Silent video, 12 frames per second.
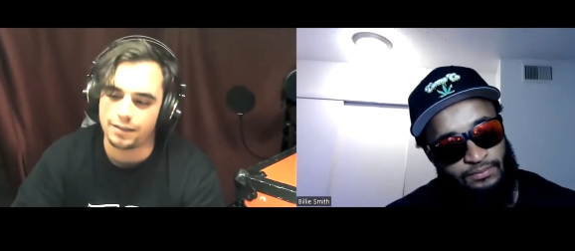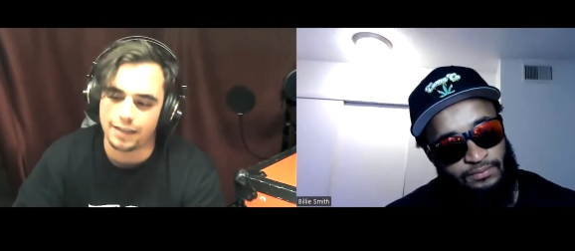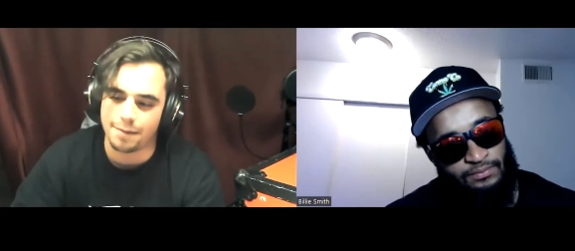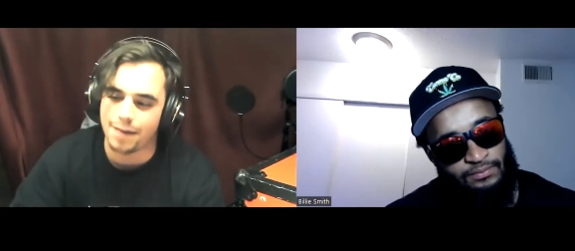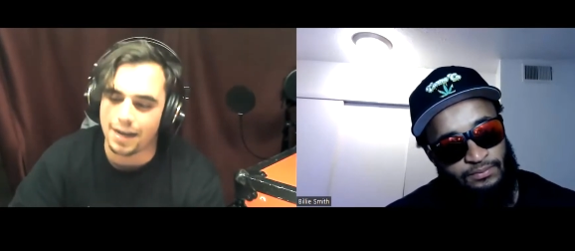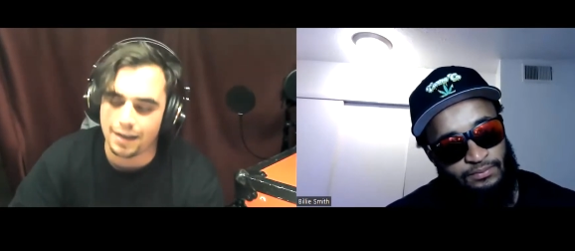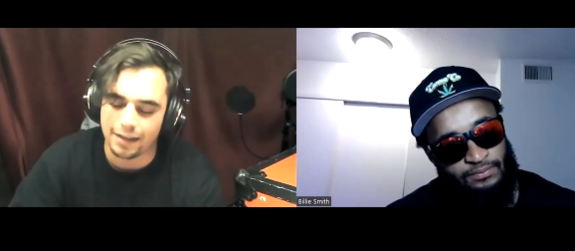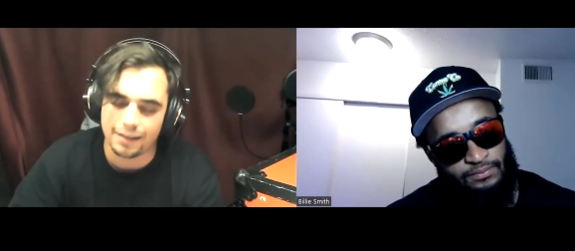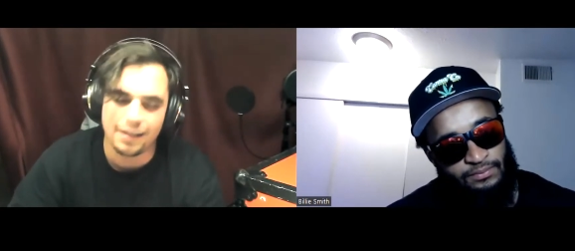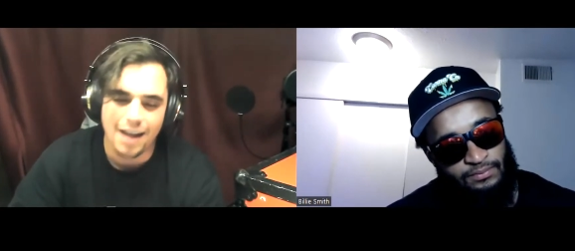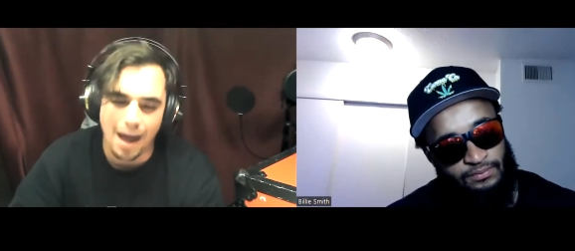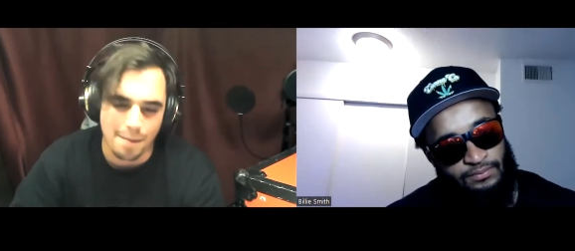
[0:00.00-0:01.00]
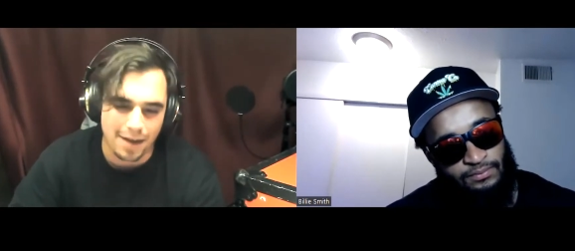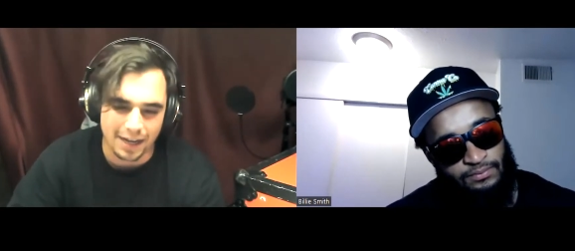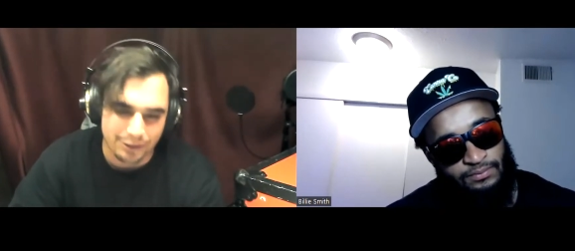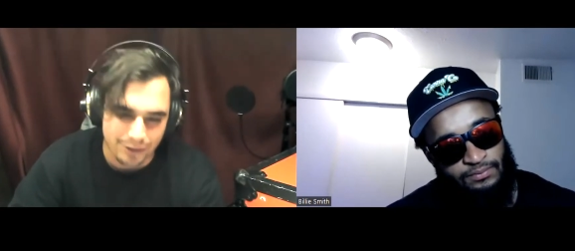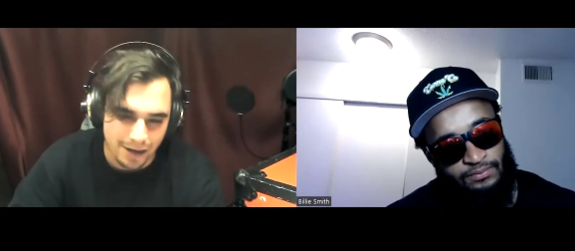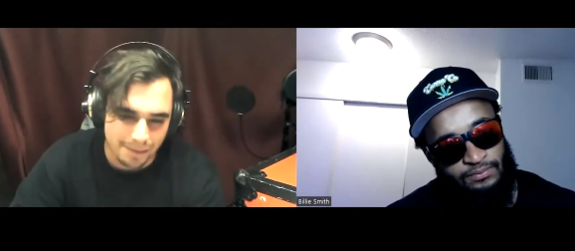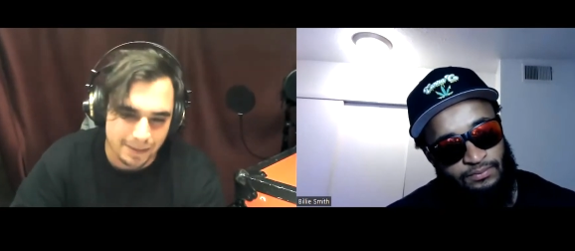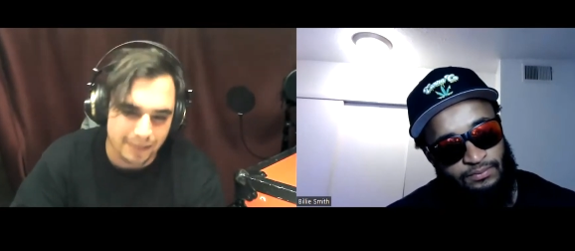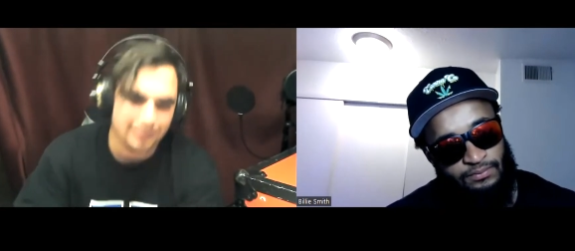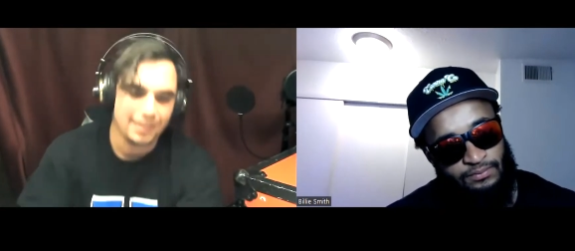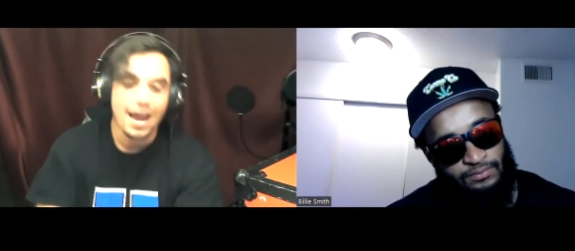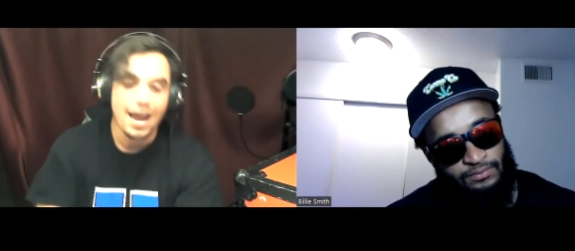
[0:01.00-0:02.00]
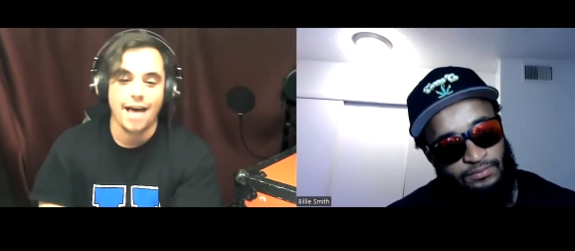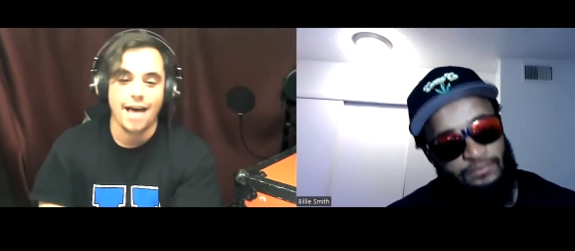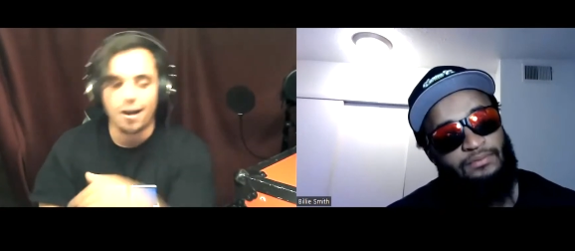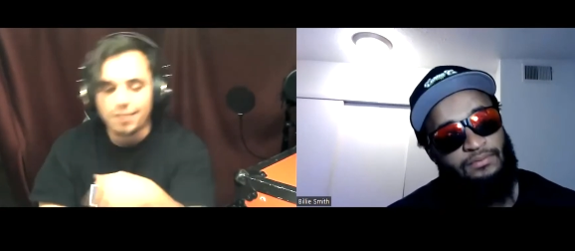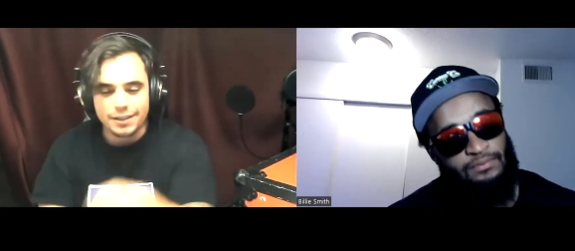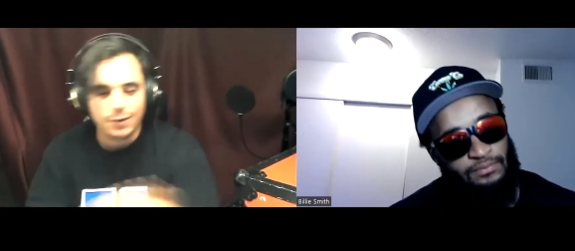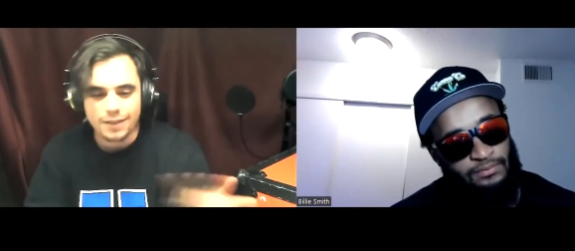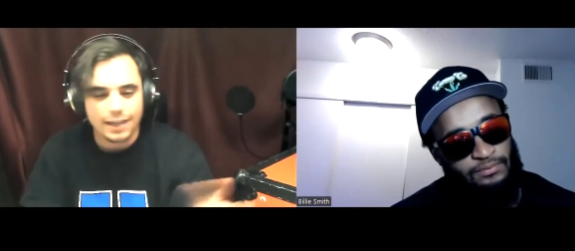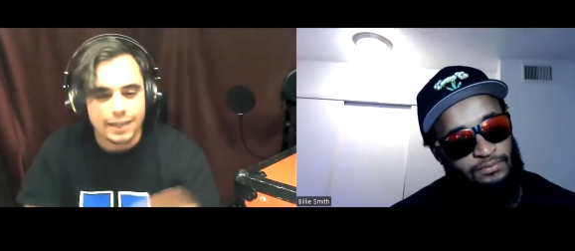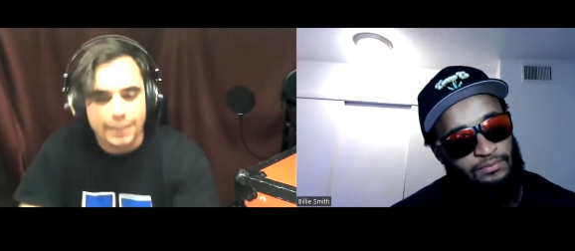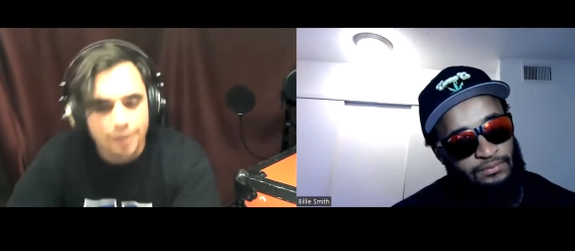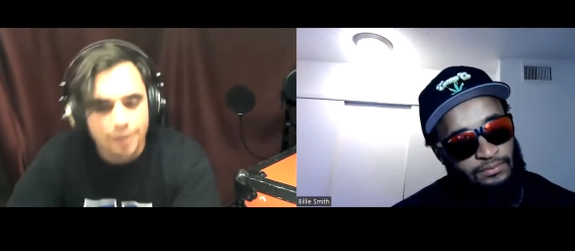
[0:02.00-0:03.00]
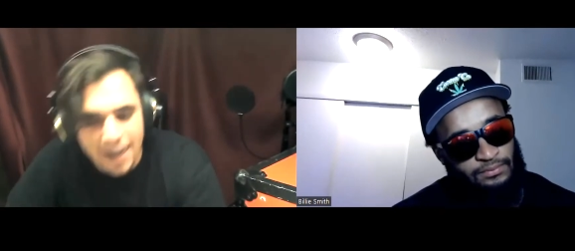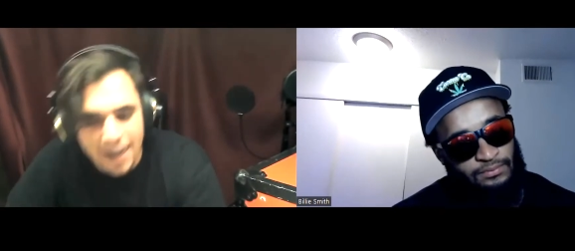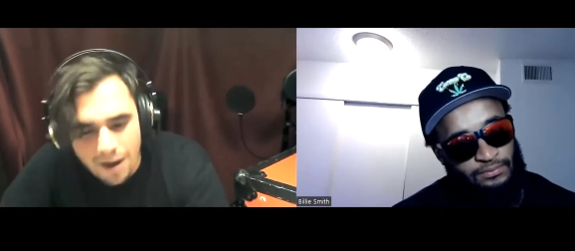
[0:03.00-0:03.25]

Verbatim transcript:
Speaker 1: Like, I'm not gonna, I'm not gonna drop this. And I'll listen to it like a year later.